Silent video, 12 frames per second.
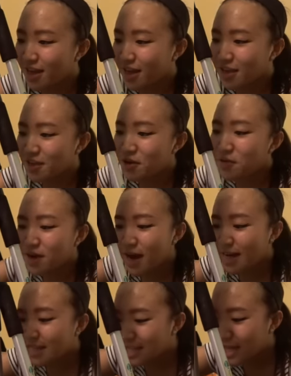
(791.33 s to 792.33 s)
You know what? I
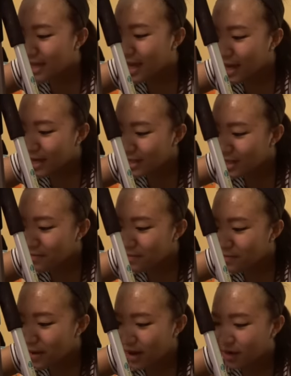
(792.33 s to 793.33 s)
did get a little bit
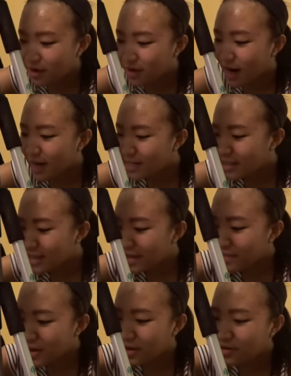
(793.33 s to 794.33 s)
better. I did get
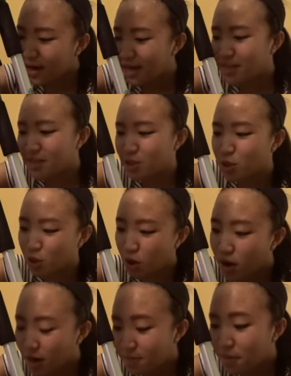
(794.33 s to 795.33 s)
better at the
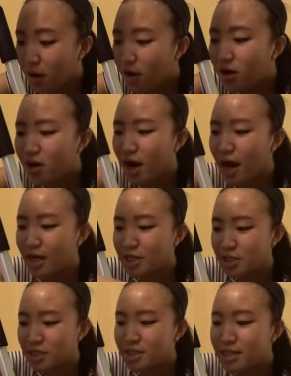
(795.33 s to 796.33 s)
drawing part. I
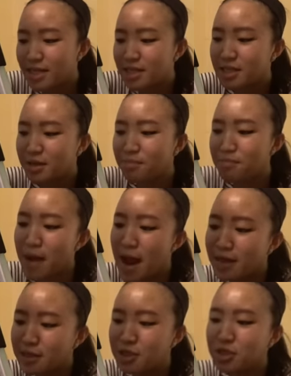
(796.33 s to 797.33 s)
just need to
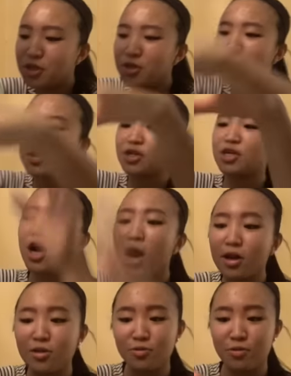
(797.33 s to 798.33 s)
master the
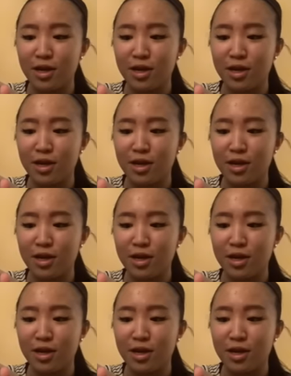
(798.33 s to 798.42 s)
coloring.